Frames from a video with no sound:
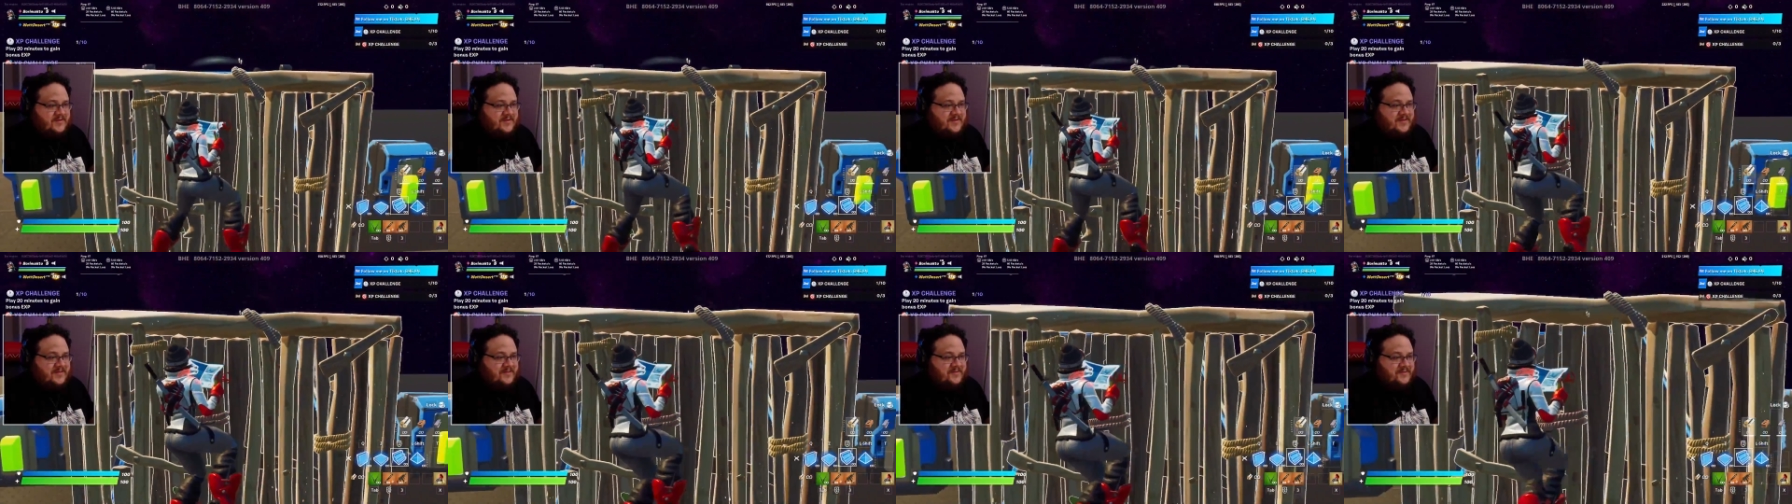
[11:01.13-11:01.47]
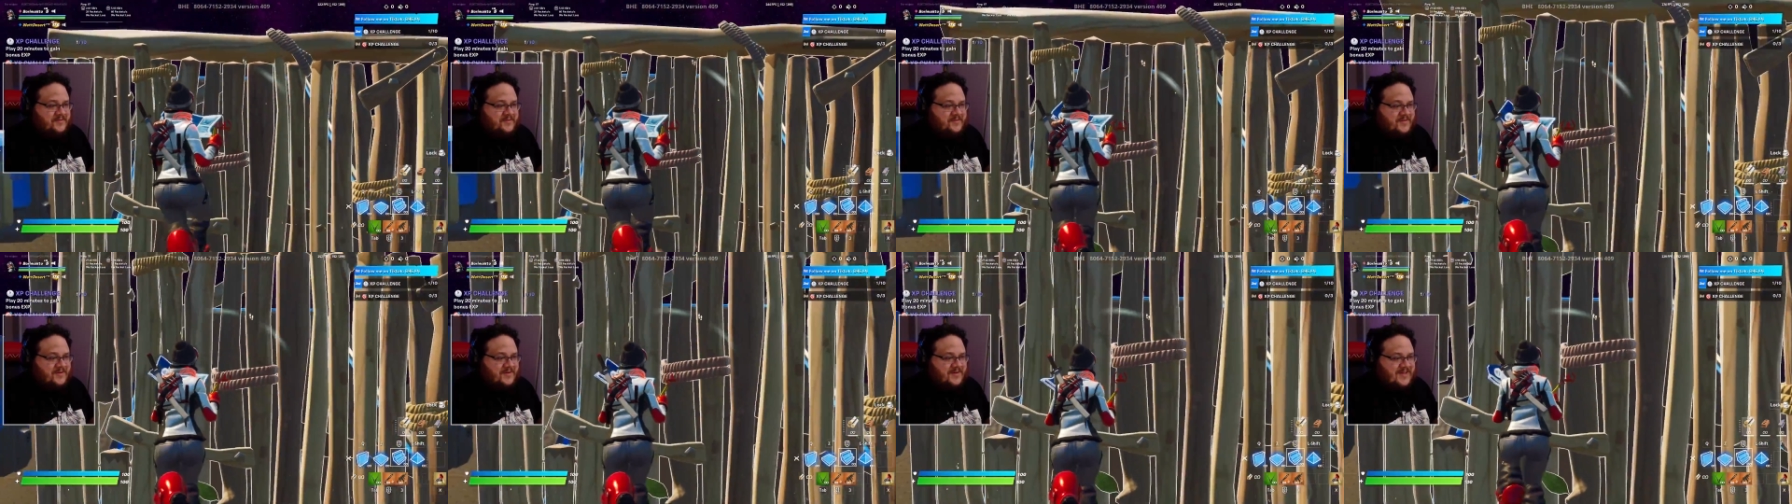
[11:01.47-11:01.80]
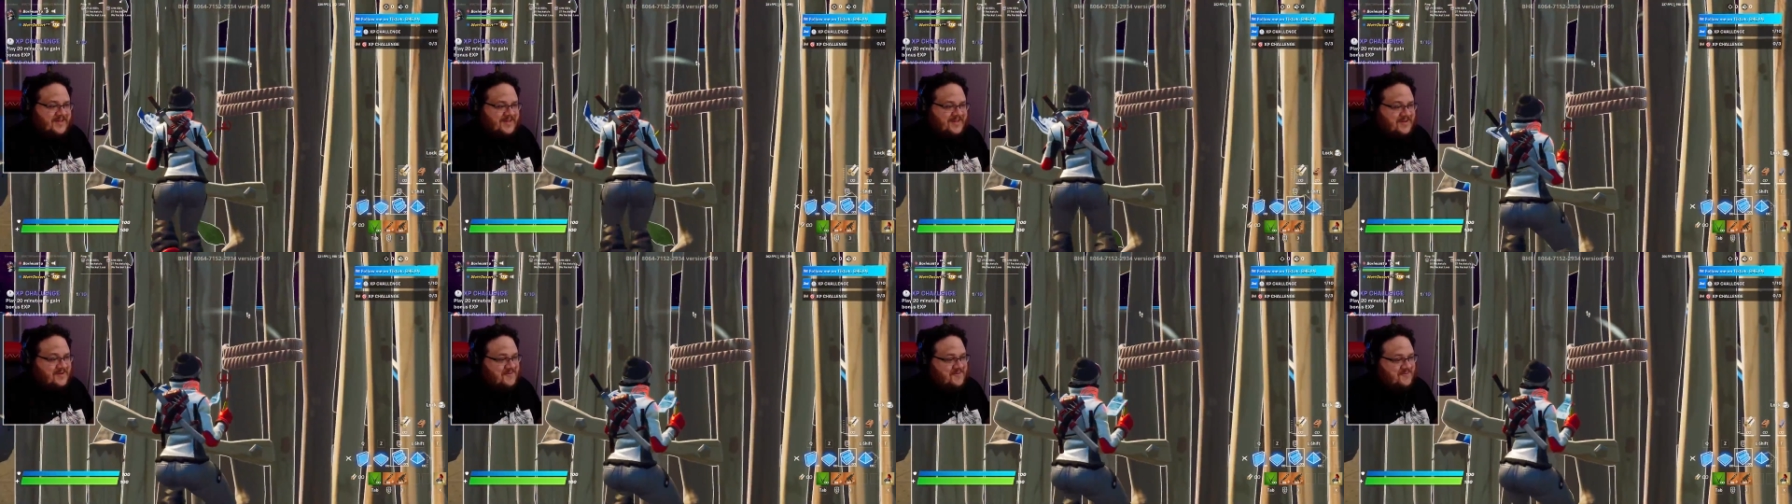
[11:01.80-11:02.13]
know? uh,
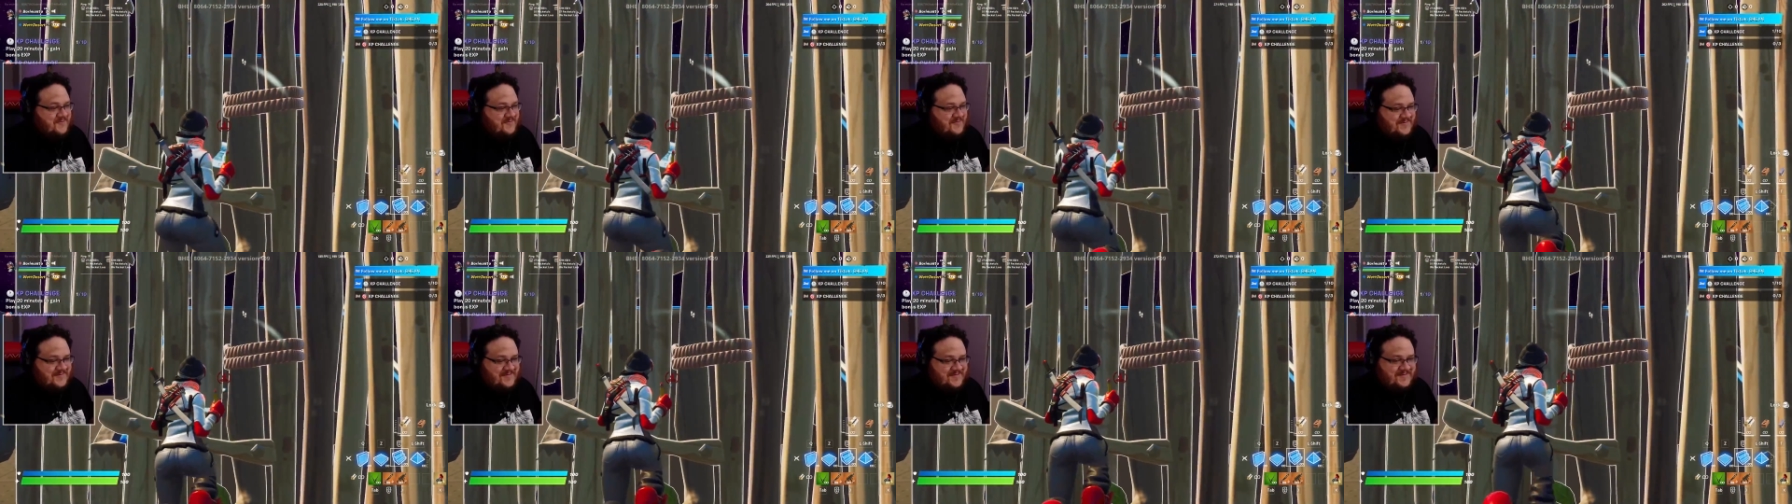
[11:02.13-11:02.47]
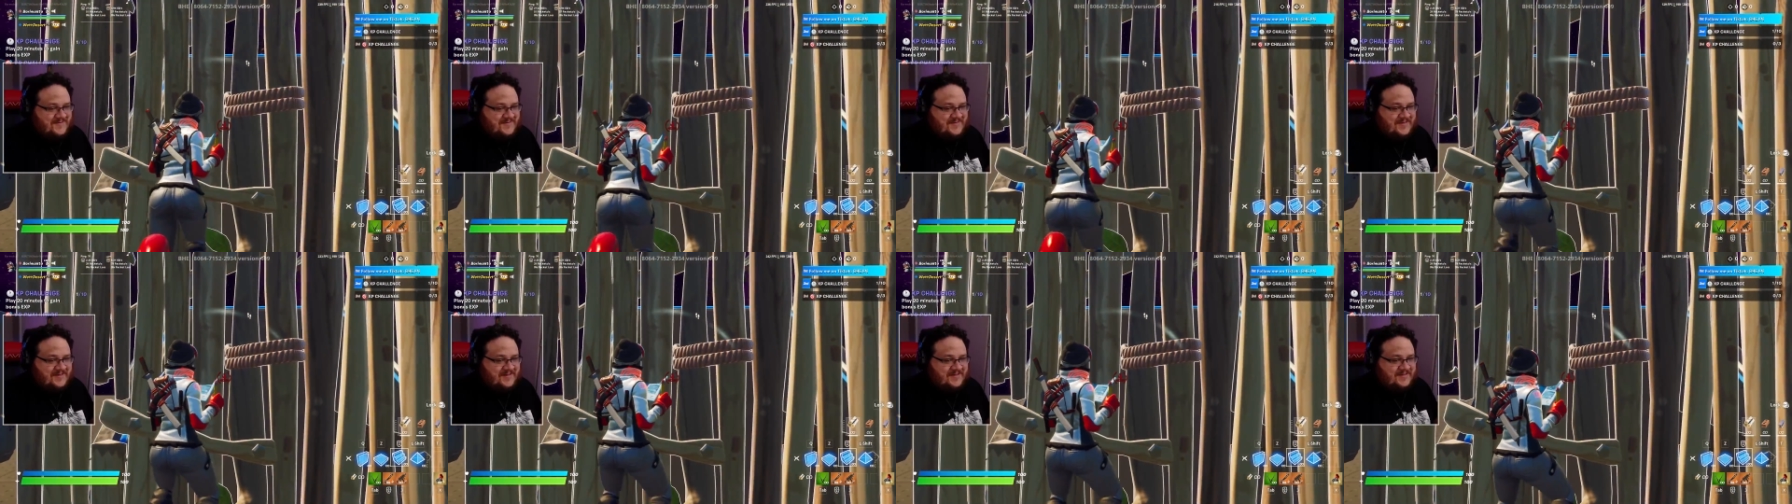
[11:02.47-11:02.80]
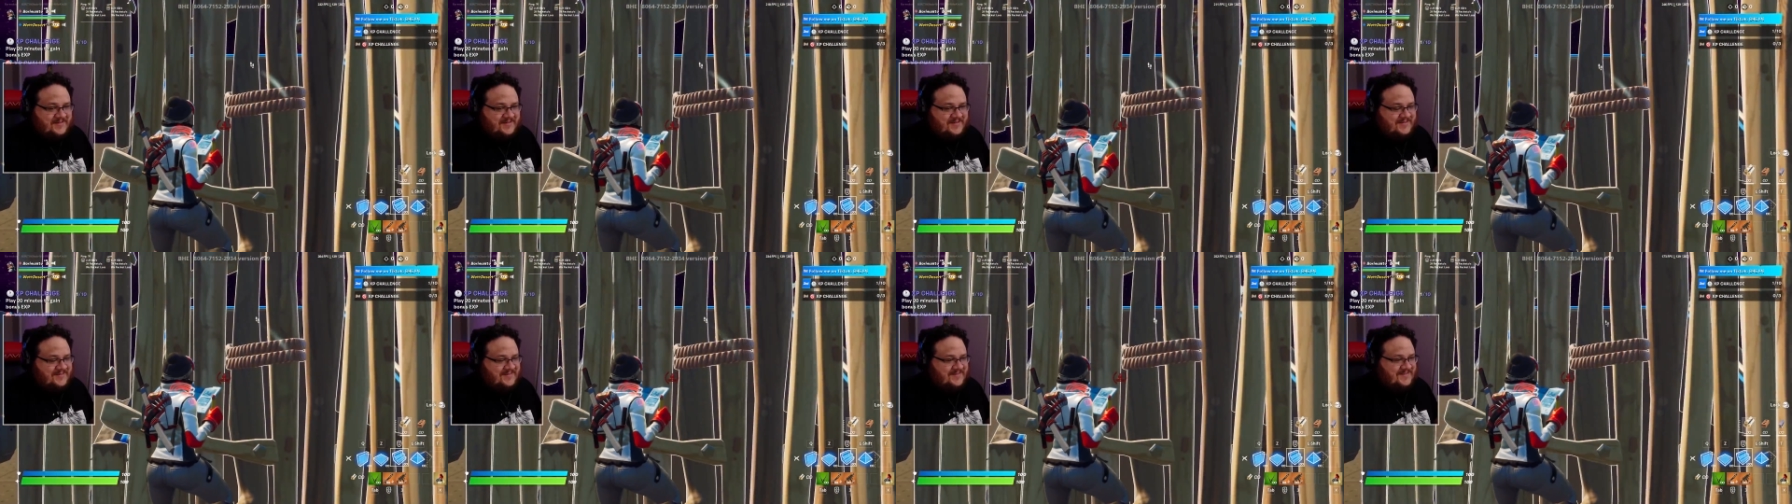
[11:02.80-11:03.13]
okay, go. All
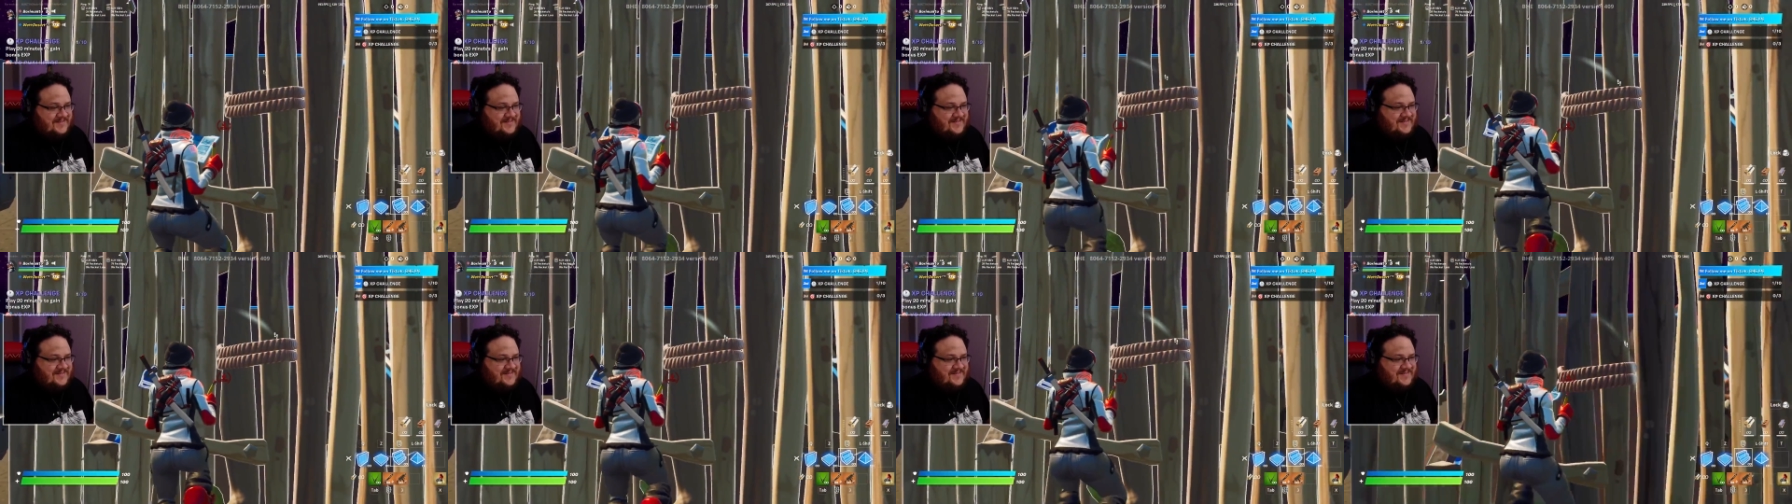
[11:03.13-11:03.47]
right,